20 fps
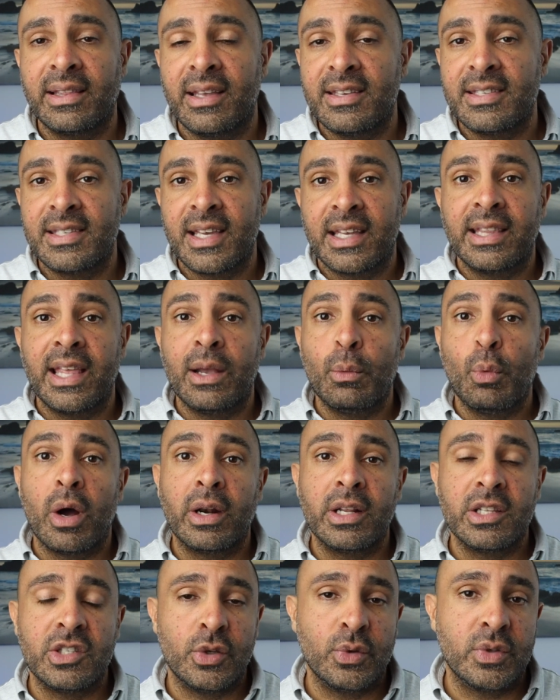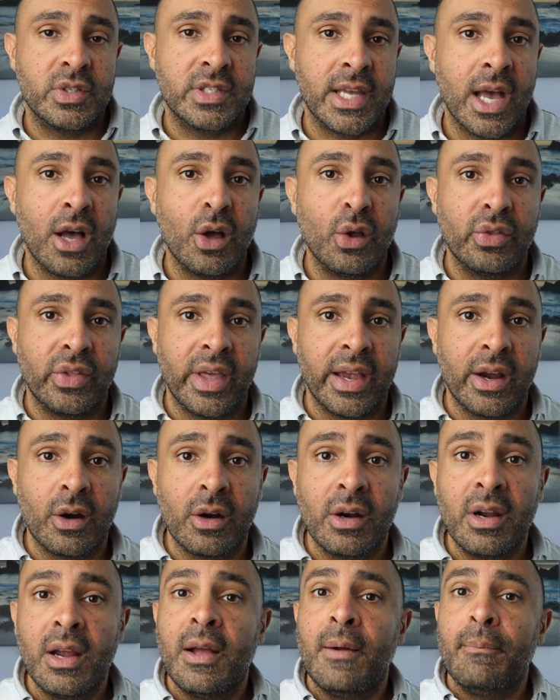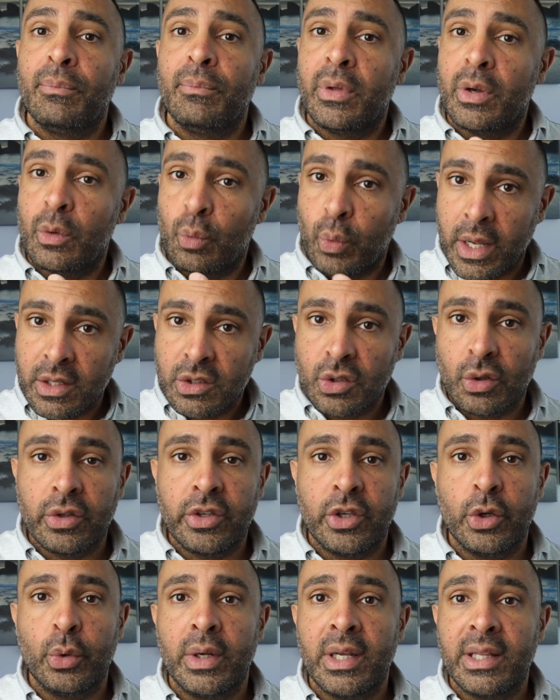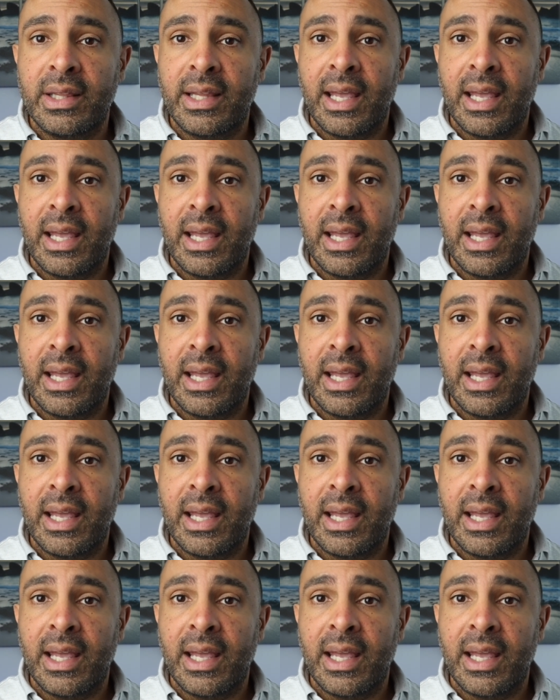They said they wanted to sell their rental unit.